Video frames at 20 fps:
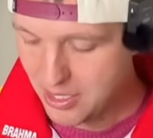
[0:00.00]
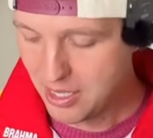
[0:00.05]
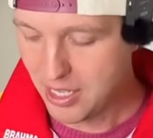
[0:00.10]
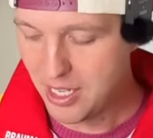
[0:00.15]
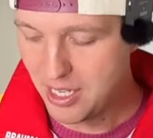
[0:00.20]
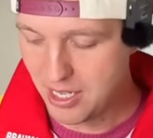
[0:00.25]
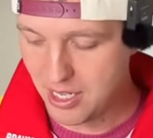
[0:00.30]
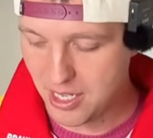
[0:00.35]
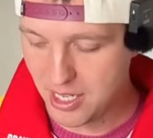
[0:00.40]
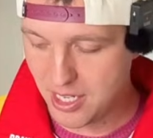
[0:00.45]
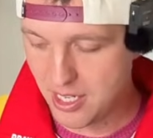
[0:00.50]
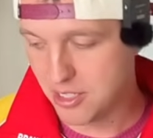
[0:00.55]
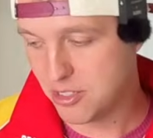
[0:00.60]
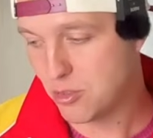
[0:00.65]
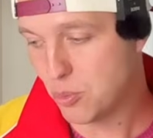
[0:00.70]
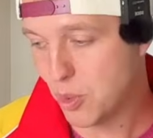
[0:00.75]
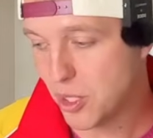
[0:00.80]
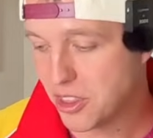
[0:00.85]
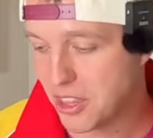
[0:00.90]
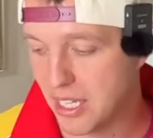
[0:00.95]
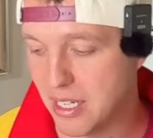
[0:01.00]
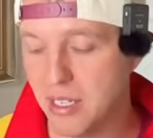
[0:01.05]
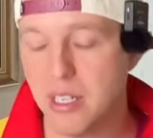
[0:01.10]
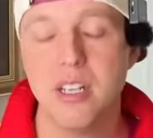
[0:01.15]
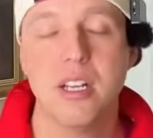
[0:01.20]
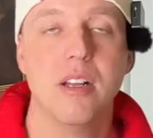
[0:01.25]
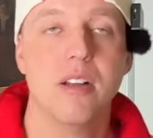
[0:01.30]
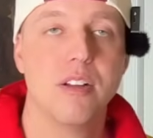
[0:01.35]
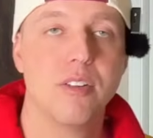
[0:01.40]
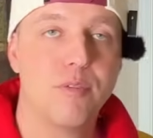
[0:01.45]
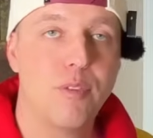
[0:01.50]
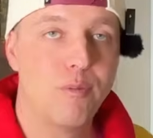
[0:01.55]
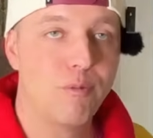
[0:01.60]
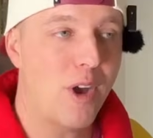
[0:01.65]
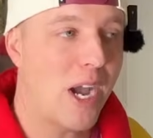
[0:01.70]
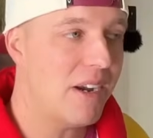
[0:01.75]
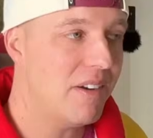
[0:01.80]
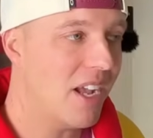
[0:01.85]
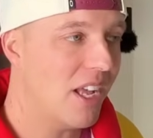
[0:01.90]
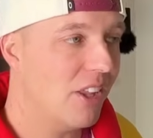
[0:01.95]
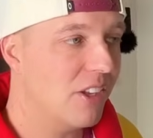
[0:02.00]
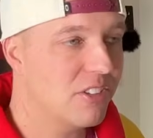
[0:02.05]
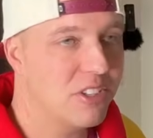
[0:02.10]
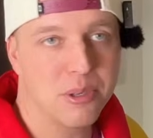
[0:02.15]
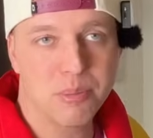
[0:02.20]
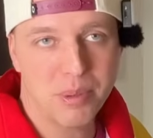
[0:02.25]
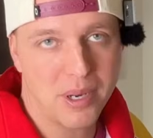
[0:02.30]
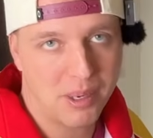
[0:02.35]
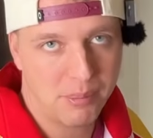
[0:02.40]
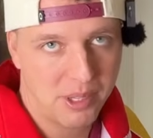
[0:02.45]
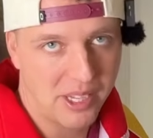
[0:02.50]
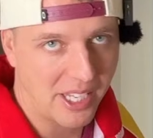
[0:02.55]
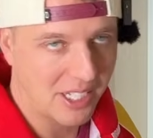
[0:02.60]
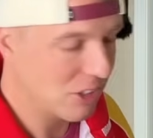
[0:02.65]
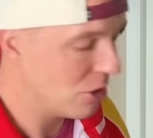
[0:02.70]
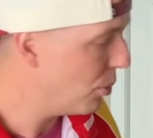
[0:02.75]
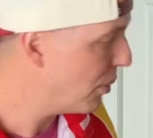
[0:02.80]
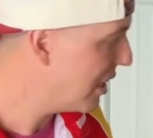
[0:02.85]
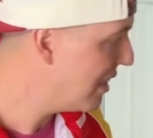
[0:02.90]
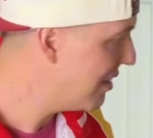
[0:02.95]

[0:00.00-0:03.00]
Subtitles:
It's worth it. $5 and probably like 20